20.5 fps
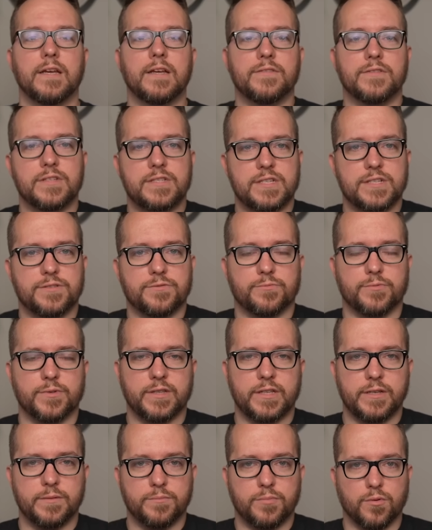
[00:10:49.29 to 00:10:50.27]
And this is a
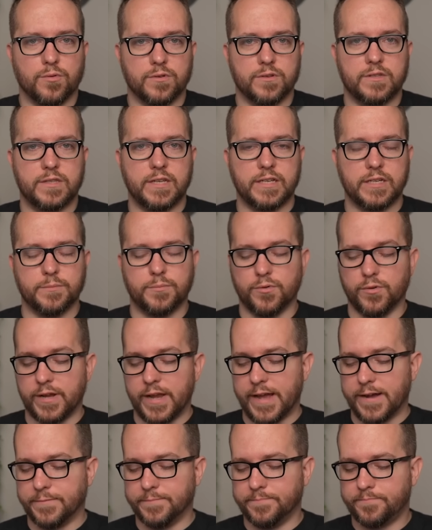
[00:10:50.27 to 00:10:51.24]
really important thing to
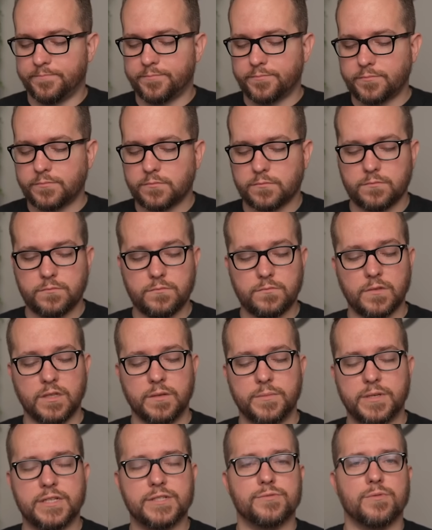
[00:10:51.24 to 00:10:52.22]
point out,
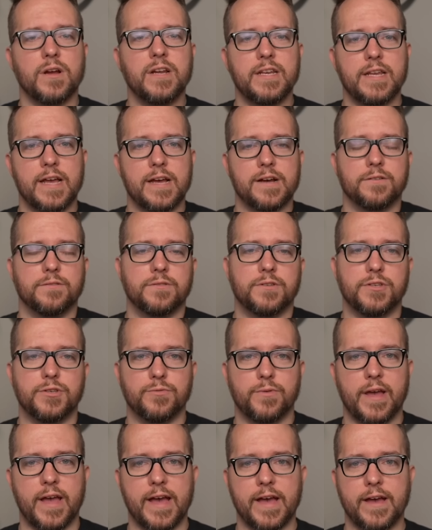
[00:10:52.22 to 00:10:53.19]
because right now
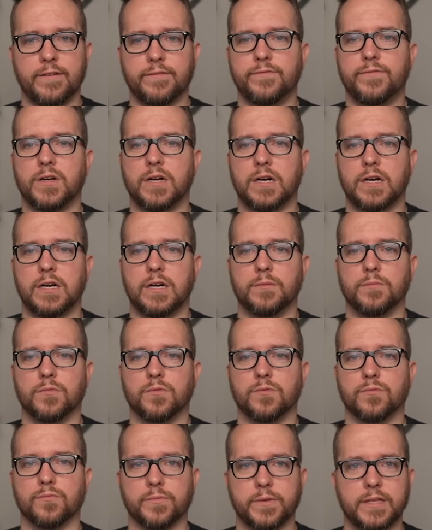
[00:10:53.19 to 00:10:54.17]
you have um,
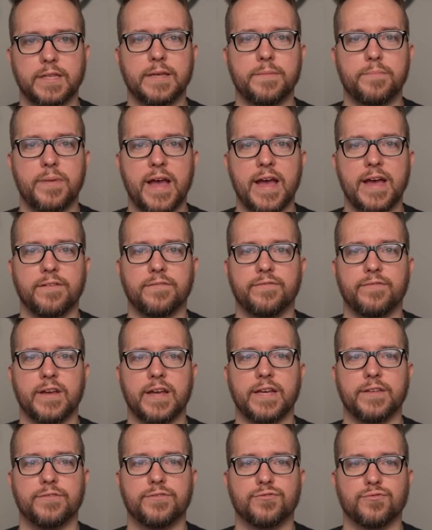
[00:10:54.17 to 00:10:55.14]
really bad
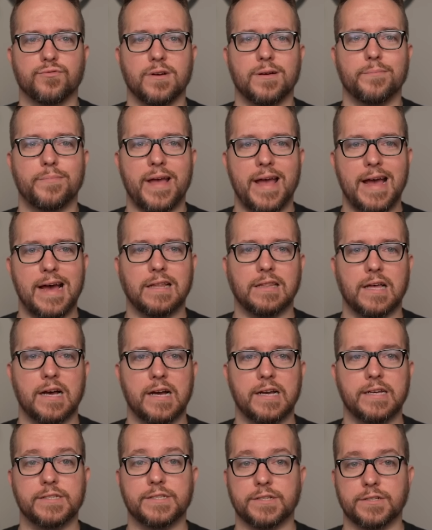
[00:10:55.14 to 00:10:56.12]
faith Trump
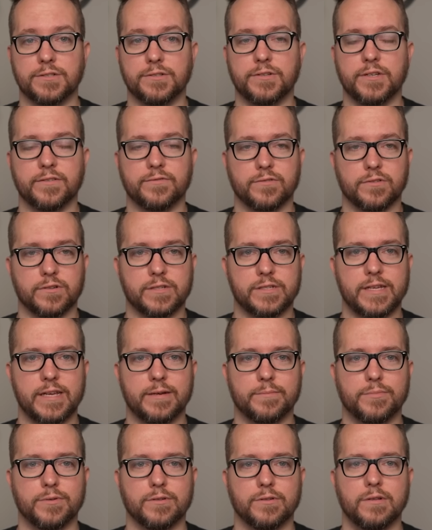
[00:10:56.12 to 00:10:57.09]
allies, including, for
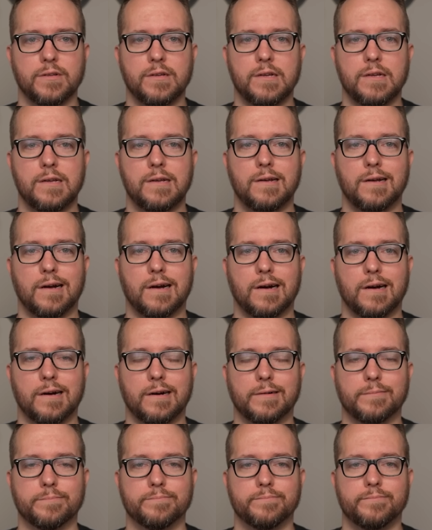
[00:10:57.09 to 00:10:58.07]
example,
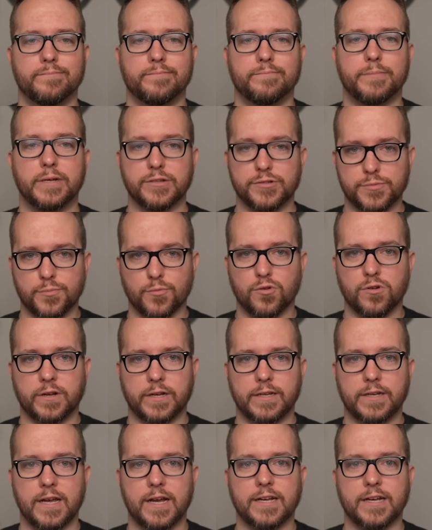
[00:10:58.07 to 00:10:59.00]
um, Piers Morgan.